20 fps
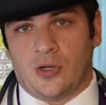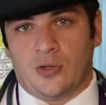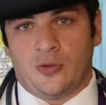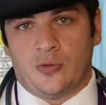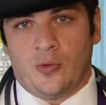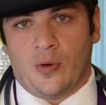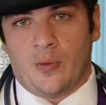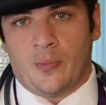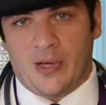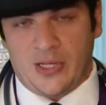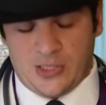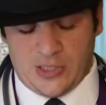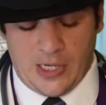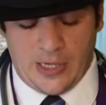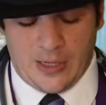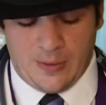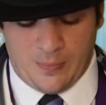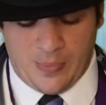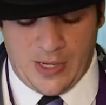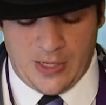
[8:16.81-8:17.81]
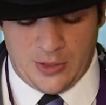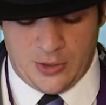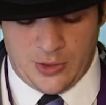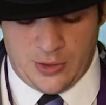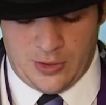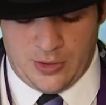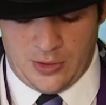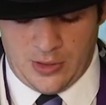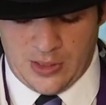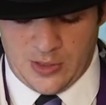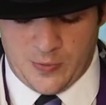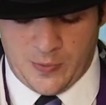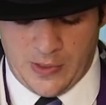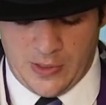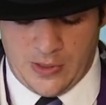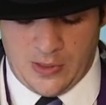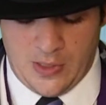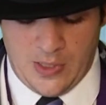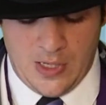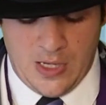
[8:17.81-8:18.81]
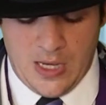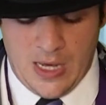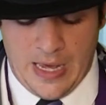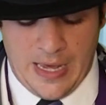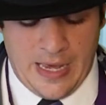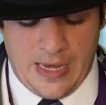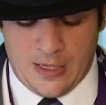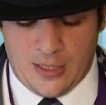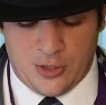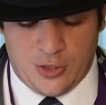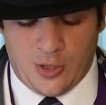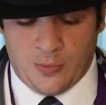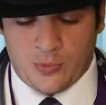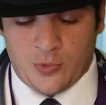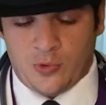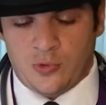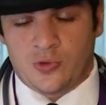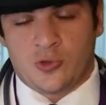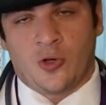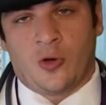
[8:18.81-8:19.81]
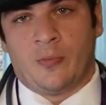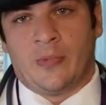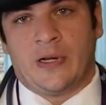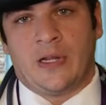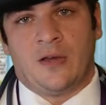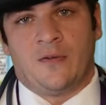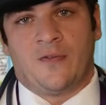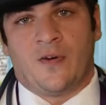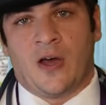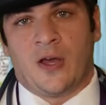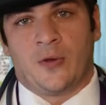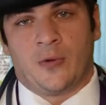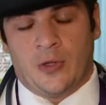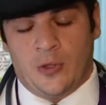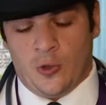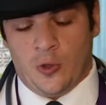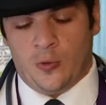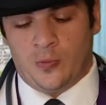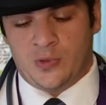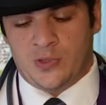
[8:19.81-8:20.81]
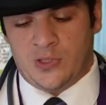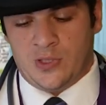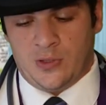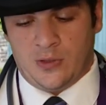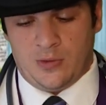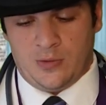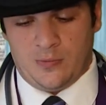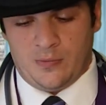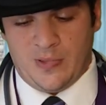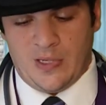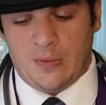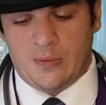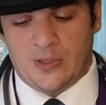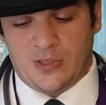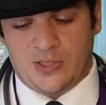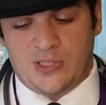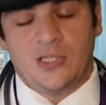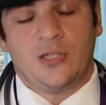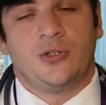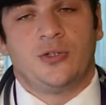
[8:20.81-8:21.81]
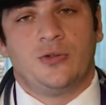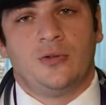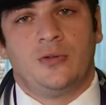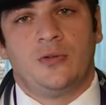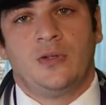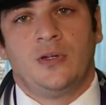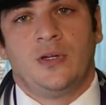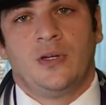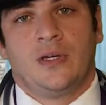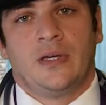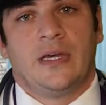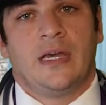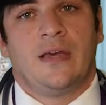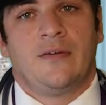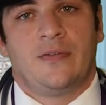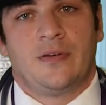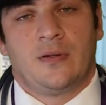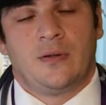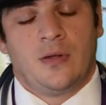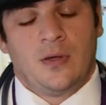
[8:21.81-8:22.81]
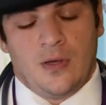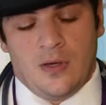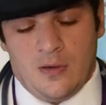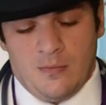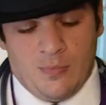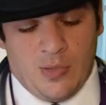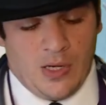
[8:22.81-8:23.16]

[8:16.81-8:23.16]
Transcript: So you are my second patient. I had to jump through so many fiery hoops to be able to see you even.